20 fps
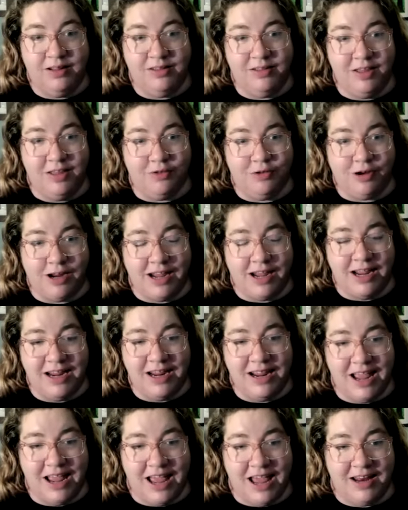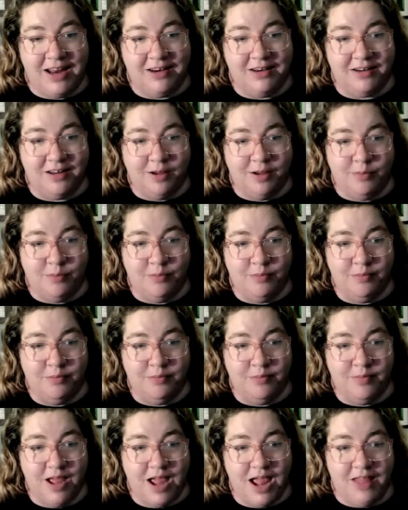the other day, and
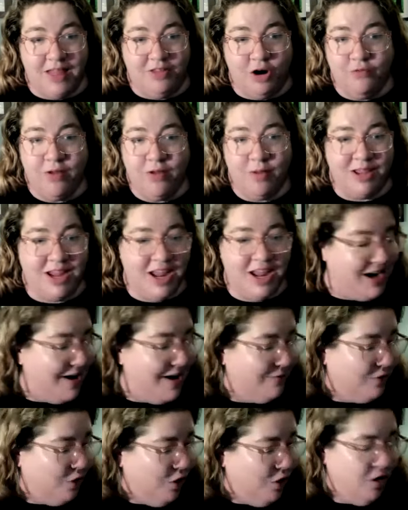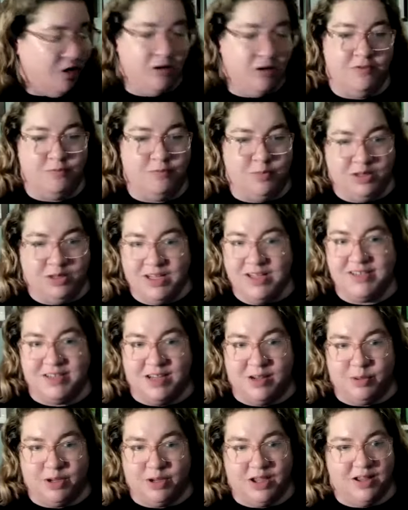their family had never heard of
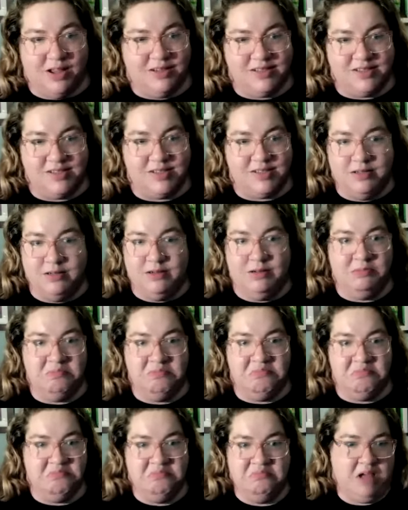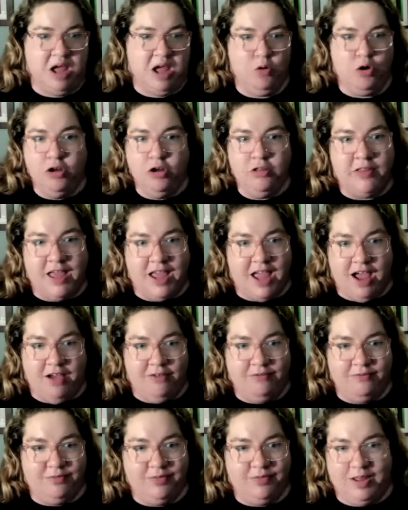Melissa because how could they
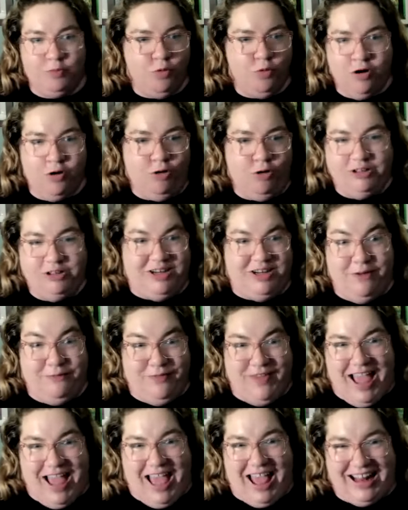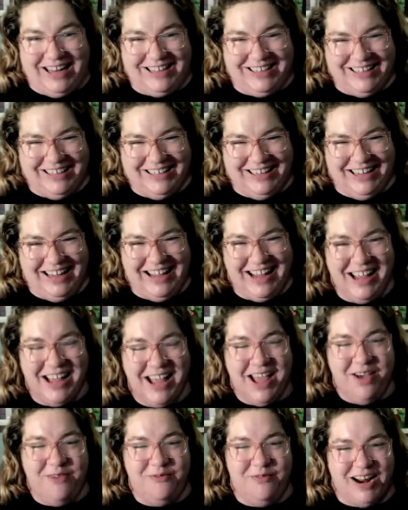have? They weren't old enough yet.
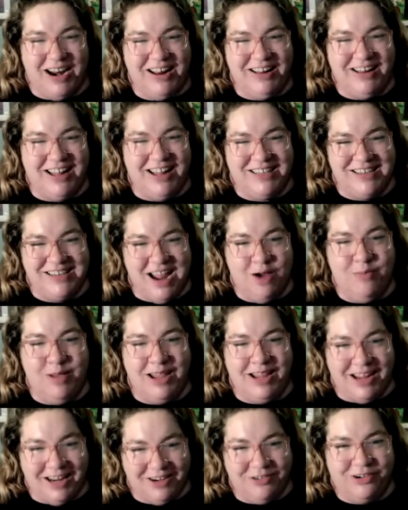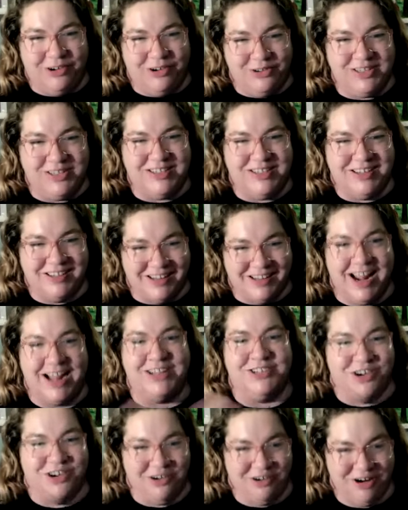But it's now being introduced to the
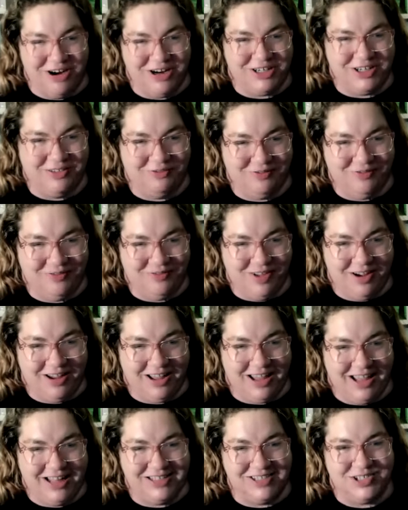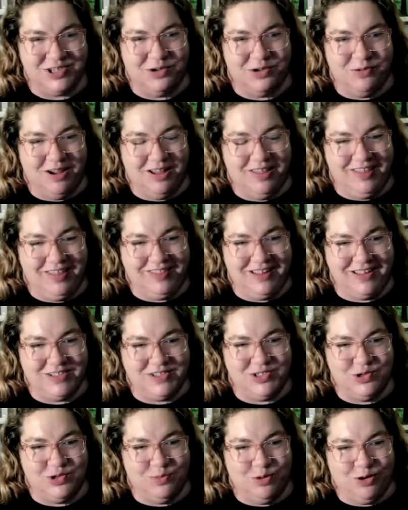next generation of young kids. So I think that's
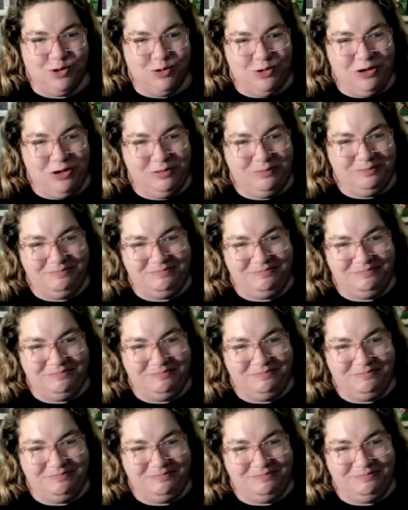super cool.